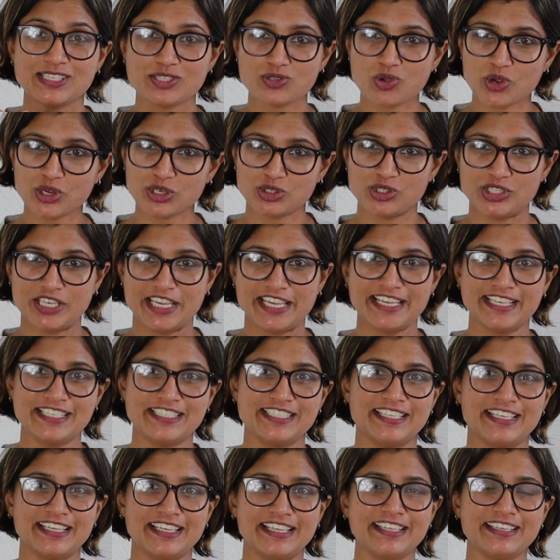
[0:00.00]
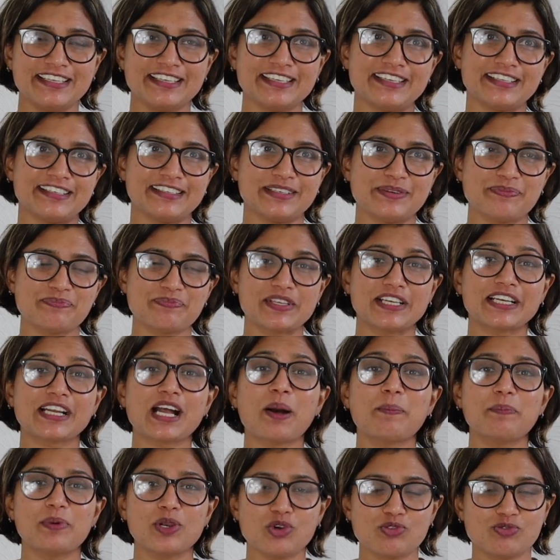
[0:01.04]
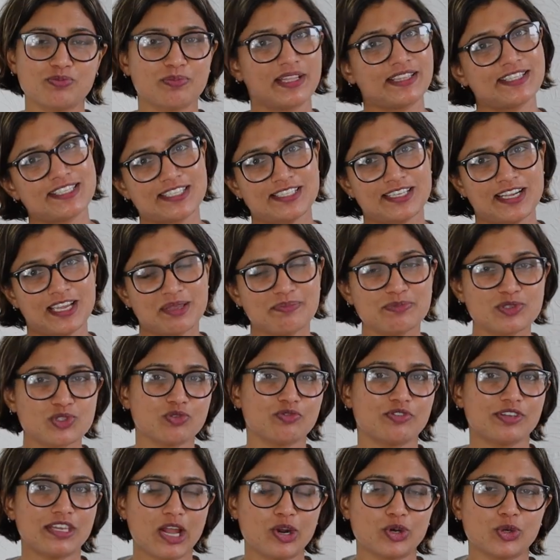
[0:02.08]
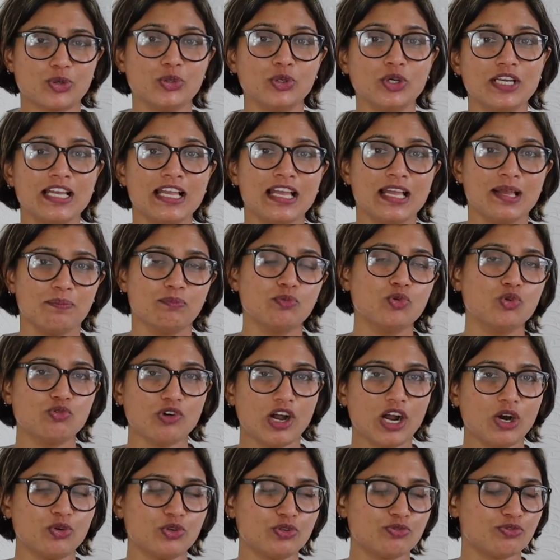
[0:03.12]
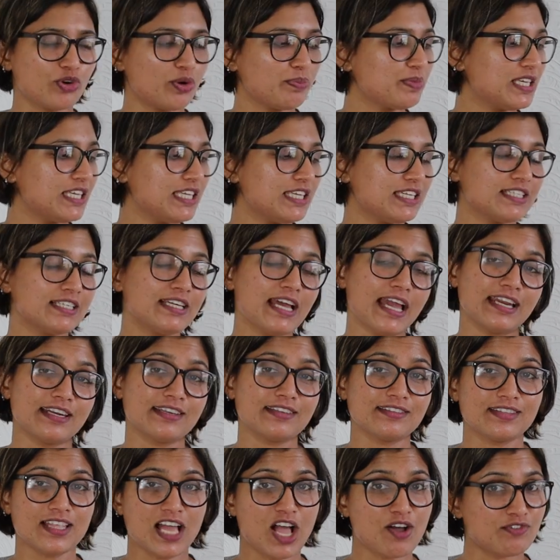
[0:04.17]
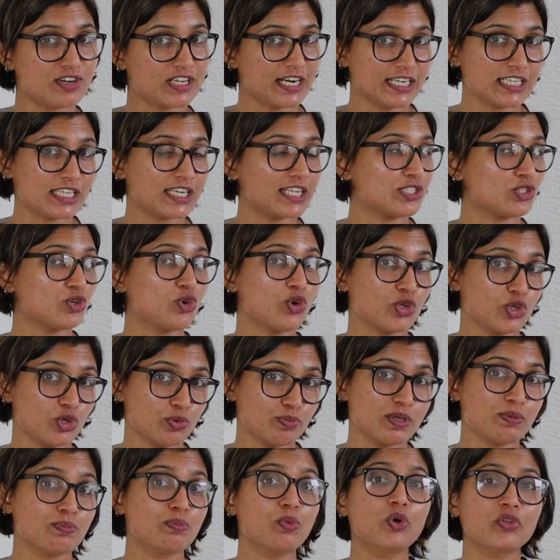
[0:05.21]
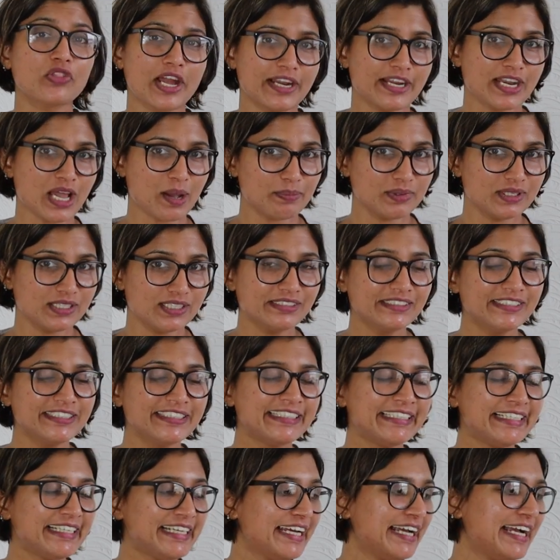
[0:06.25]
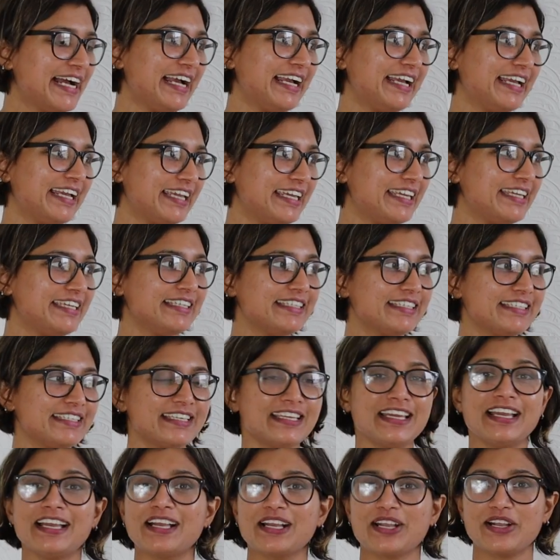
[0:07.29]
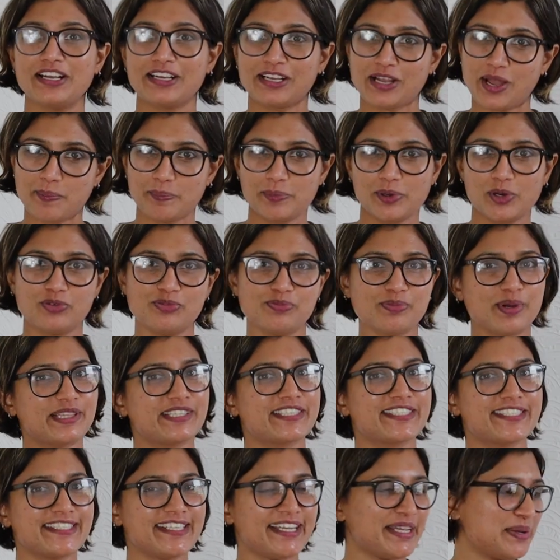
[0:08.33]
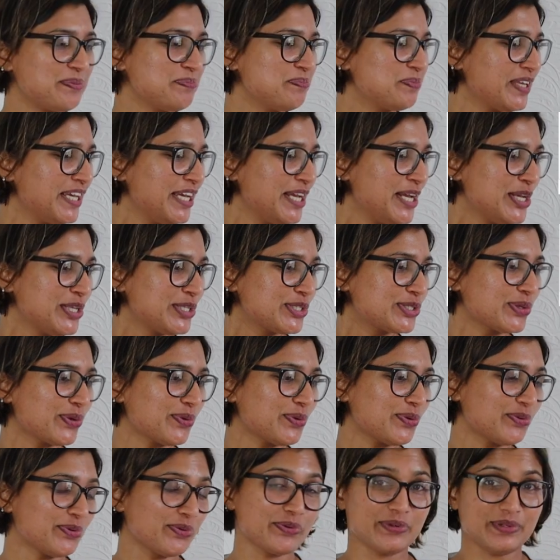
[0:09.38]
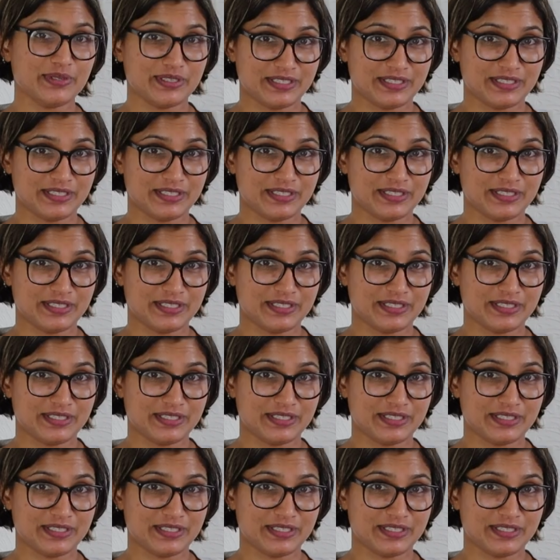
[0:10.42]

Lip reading: going to change in a couple of months time. So we have to move out from here, and our rent is going to be more than doubled in a couple of months time. So